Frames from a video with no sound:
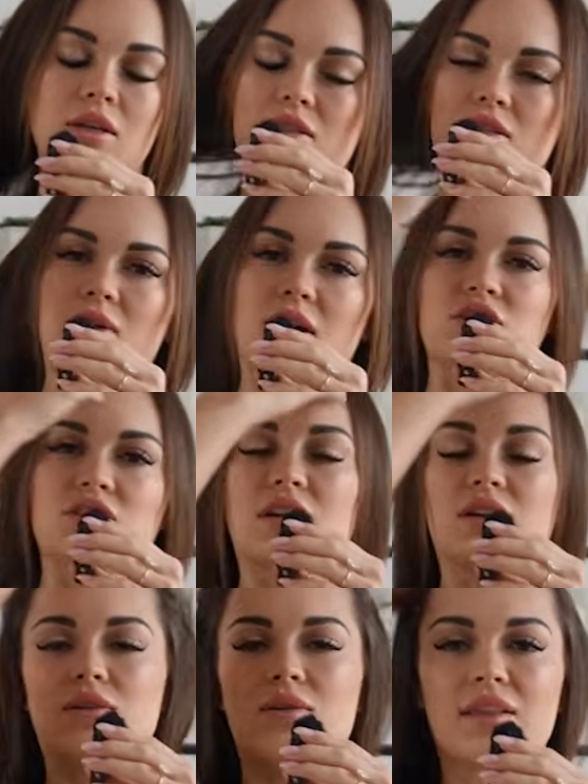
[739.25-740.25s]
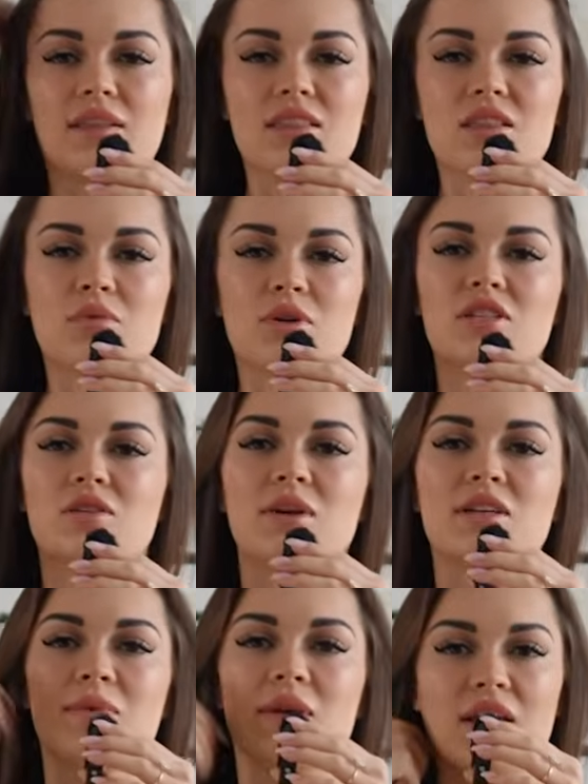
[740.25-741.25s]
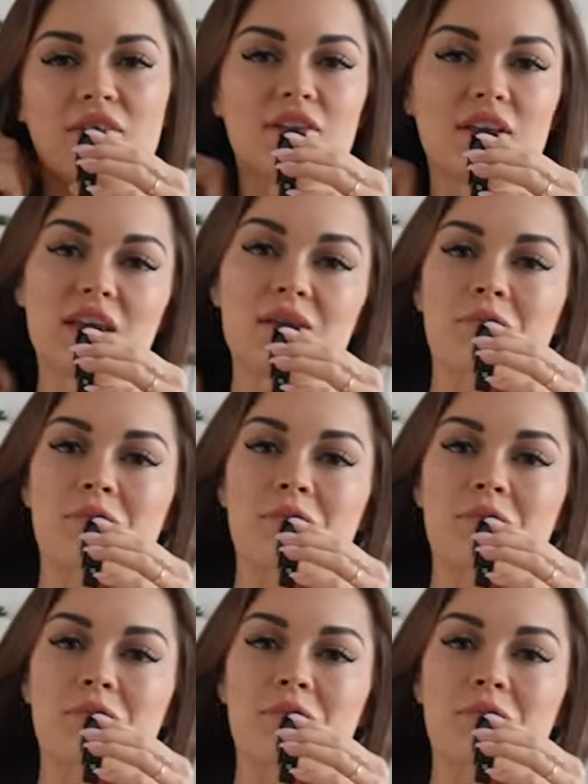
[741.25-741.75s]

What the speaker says: So I don't know. I like the pointed waistband. I feel like it